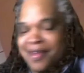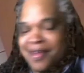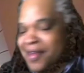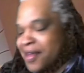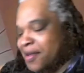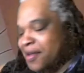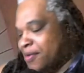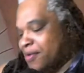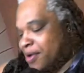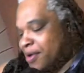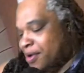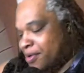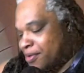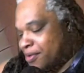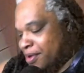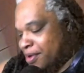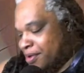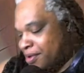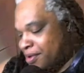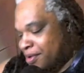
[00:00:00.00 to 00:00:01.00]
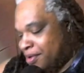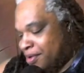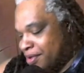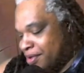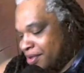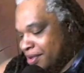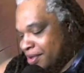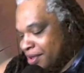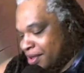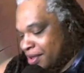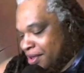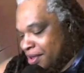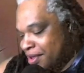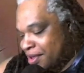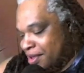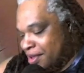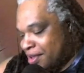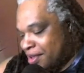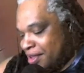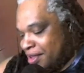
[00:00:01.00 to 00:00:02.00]
Well, well,
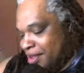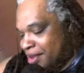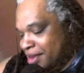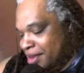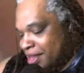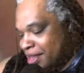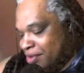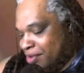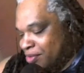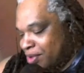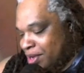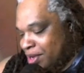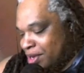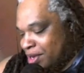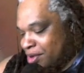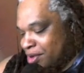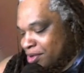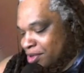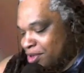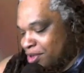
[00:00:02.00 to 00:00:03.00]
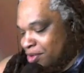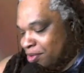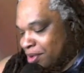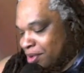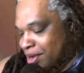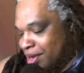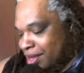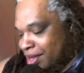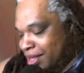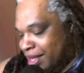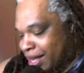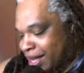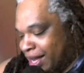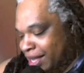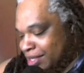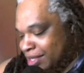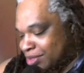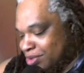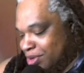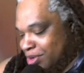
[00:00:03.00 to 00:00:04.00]
Nick, we know you want to lick an
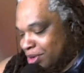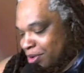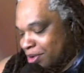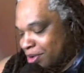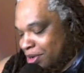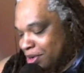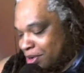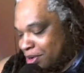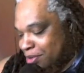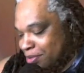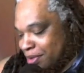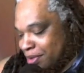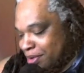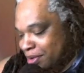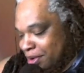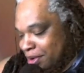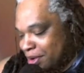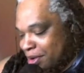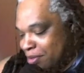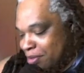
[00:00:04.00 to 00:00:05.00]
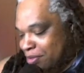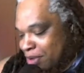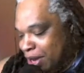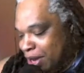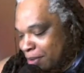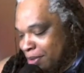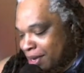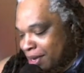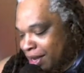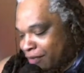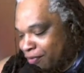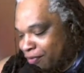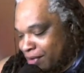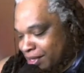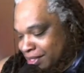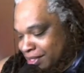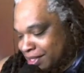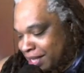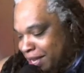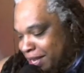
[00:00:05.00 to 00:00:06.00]
ice cream cone, but probably not for the
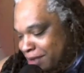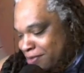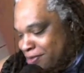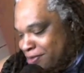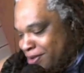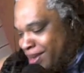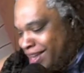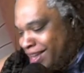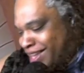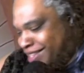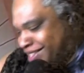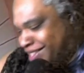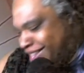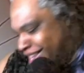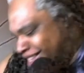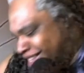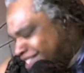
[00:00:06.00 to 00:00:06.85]
same reasons.